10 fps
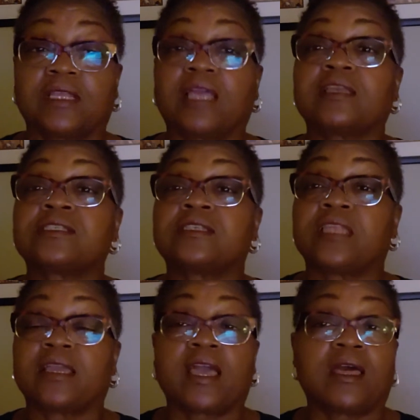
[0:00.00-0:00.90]
Like I said,
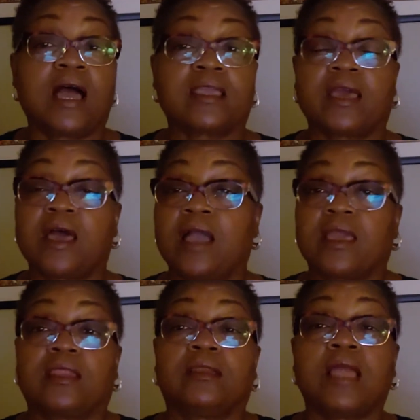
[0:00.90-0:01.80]
I
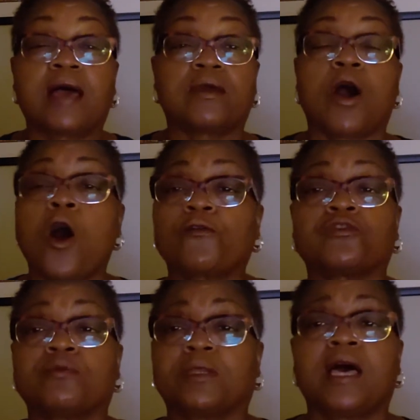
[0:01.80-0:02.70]
got a lot of
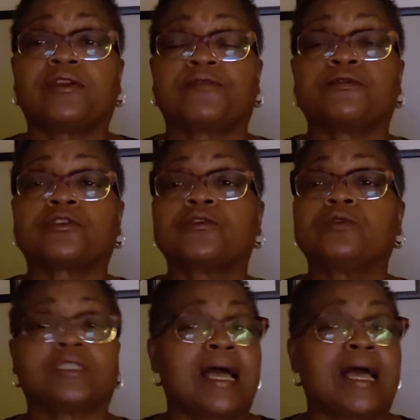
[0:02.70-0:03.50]
offers from a lot of different schools because